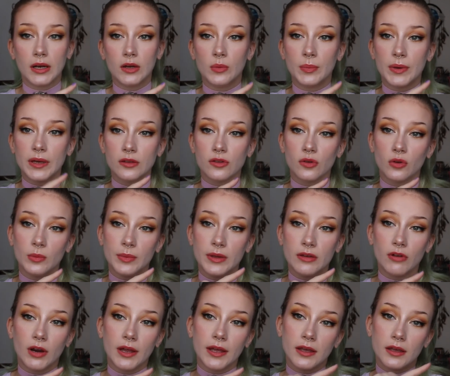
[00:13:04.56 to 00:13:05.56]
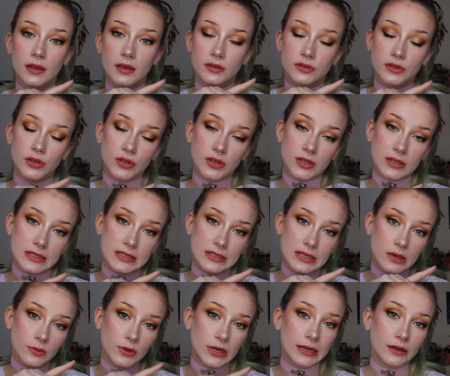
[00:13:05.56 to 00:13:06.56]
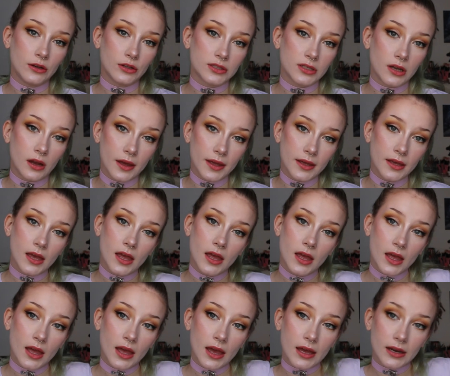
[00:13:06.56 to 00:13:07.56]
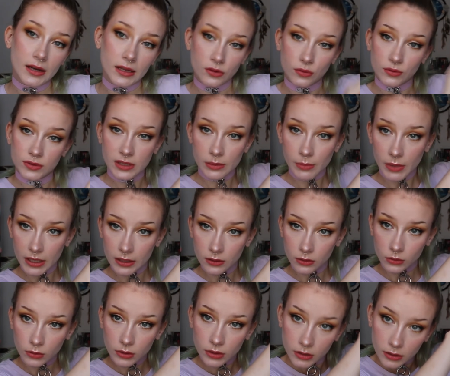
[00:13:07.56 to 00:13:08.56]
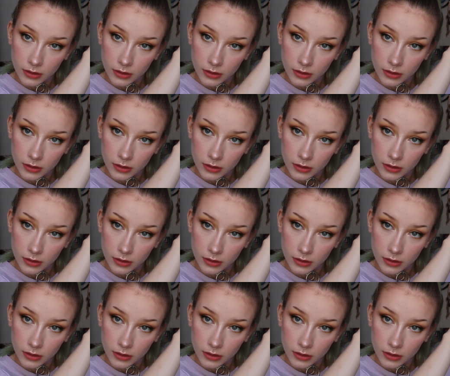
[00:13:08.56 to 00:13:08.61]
A little picture will be right here so you can see what it looks like, and then you'll see my little